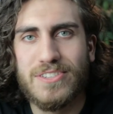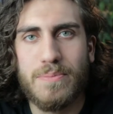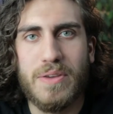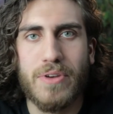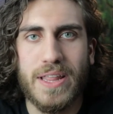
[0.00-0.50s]
used
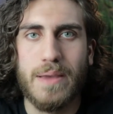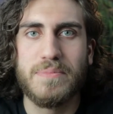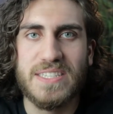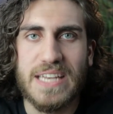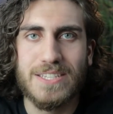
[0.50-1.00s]
to be really
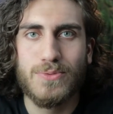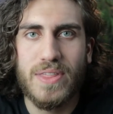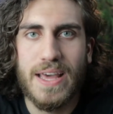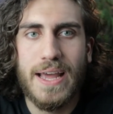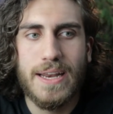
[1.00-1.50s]
obsessed
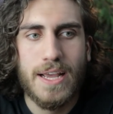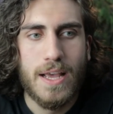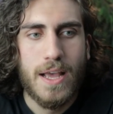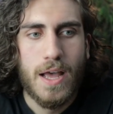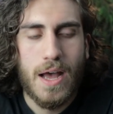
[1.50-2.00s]
with that.
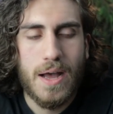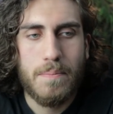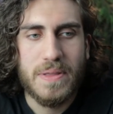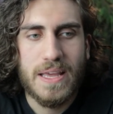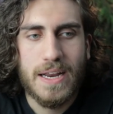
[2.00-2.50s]

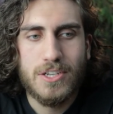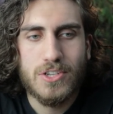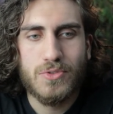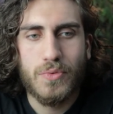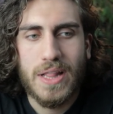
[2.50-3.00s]
Um, but then I
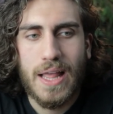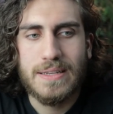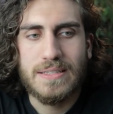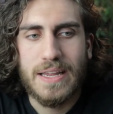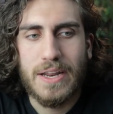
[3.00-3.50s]
just
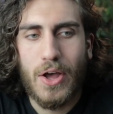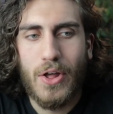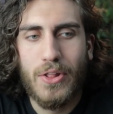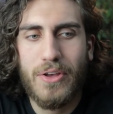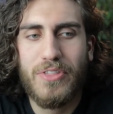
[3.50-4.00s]
realized that
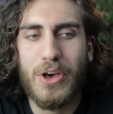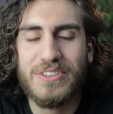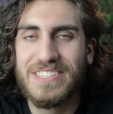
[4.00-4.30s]
all of